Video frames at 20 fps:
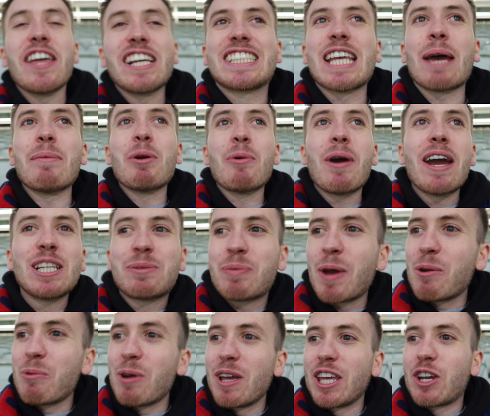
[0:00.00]
I think Sammy Weed's
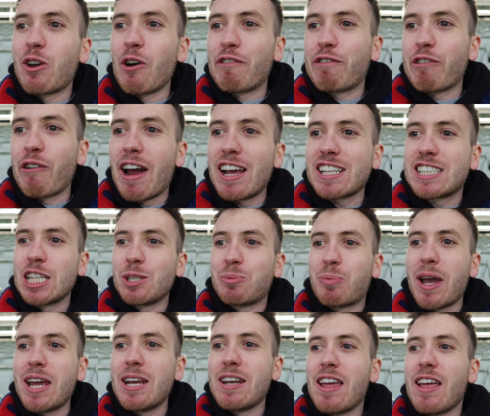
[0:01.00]
been really good for us. He's
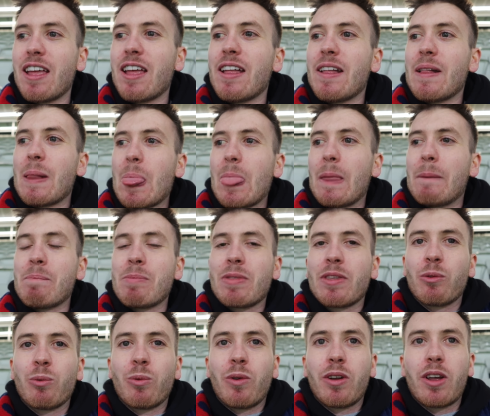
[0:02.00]
been
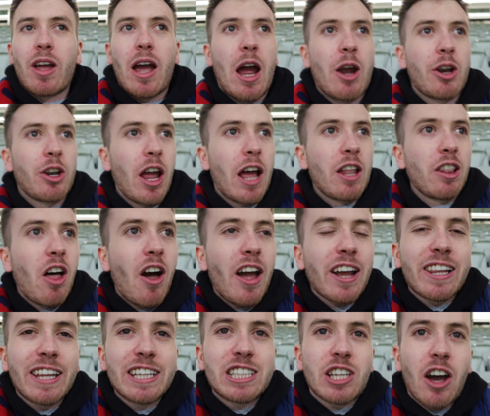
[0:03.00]
a, a
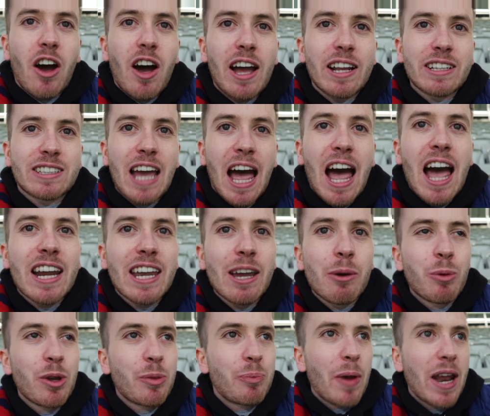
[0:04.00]
likely
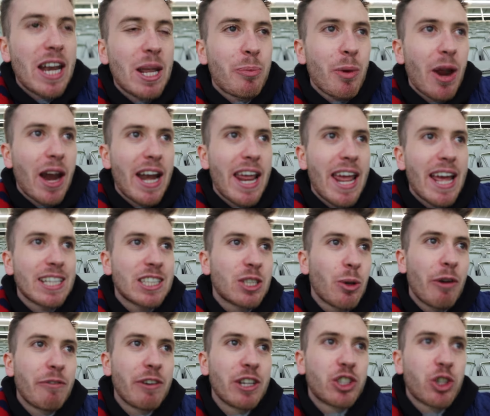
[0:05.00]
target with Benny Brown out,
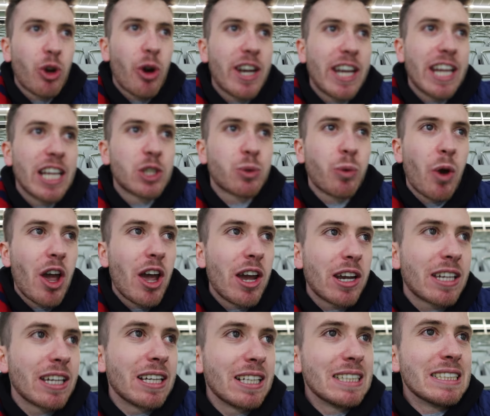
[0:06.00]
so I've enjoyed his
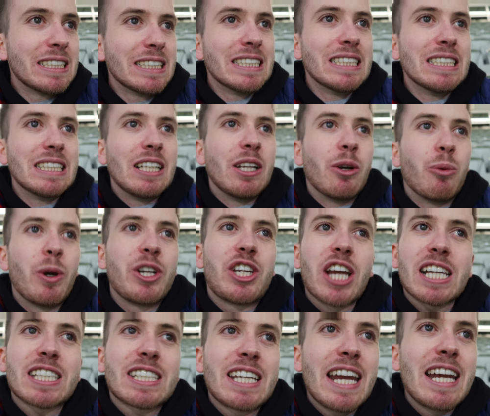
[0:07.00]
work. We
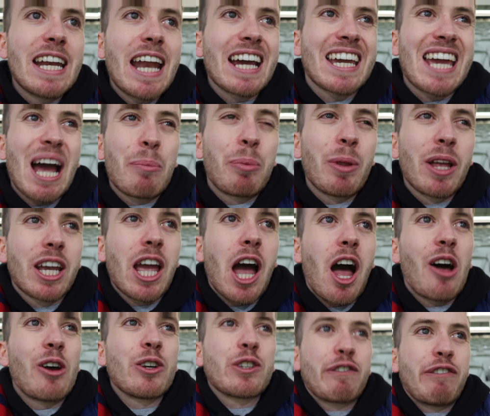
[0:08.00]
just need a couple of
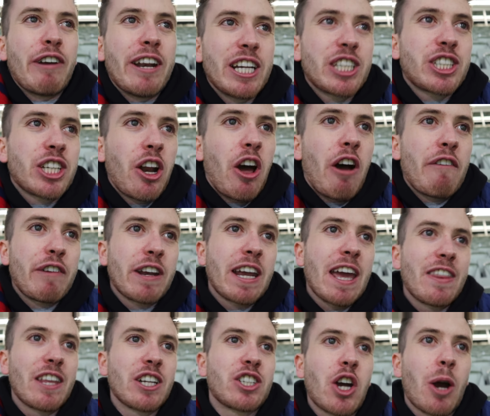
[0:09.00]
goals, finish it off and
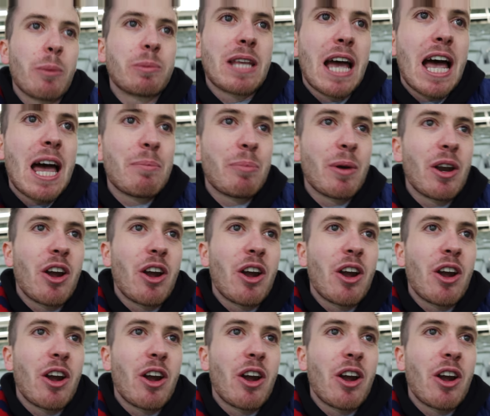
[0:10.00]
get the job done,